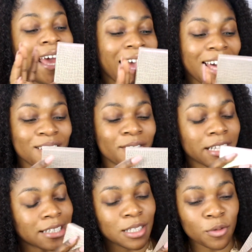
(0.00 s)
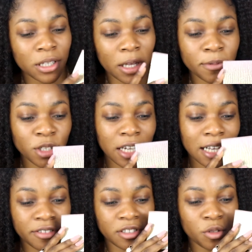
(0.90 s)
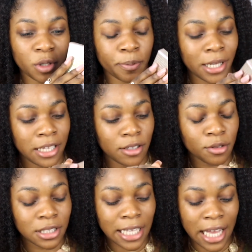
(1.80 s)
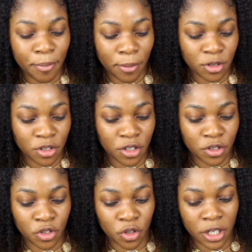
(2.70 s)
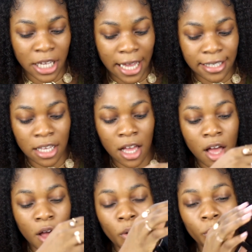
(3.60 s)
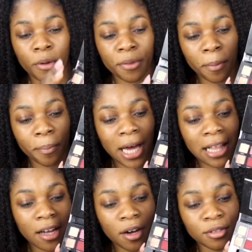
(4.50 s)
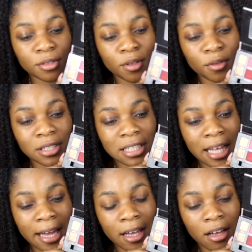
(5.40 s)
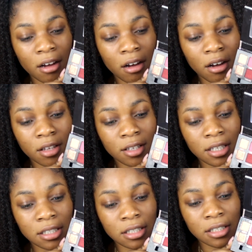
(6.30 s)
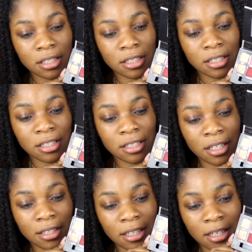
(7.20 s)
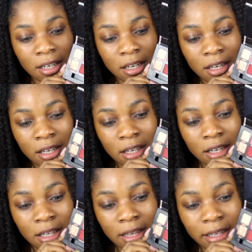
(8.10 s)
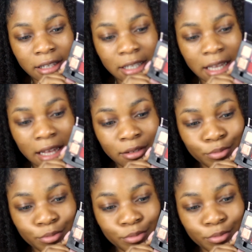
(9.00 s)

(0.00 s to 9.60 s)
Anyway, this is what I'm sure you guys already know what palette looks like, but I'm just going to show you guys what the palette also looks like. Oh, isn't this stunning? Like, look at that.